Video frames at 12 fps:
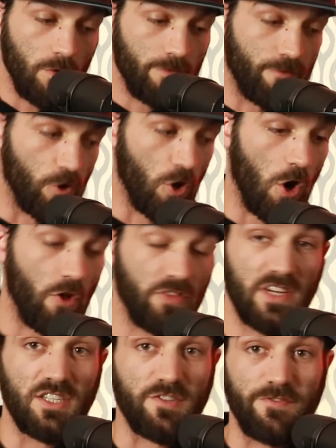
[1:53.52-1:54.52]
for all
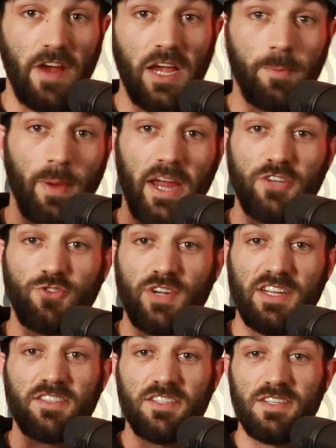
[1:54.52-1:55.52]
these fake
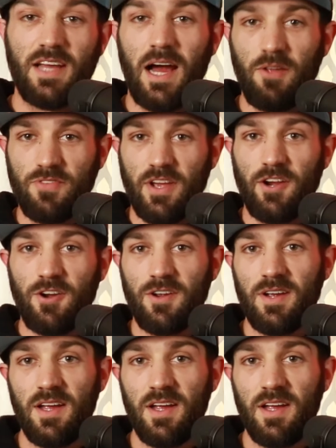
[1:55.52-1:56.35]
patriots out there,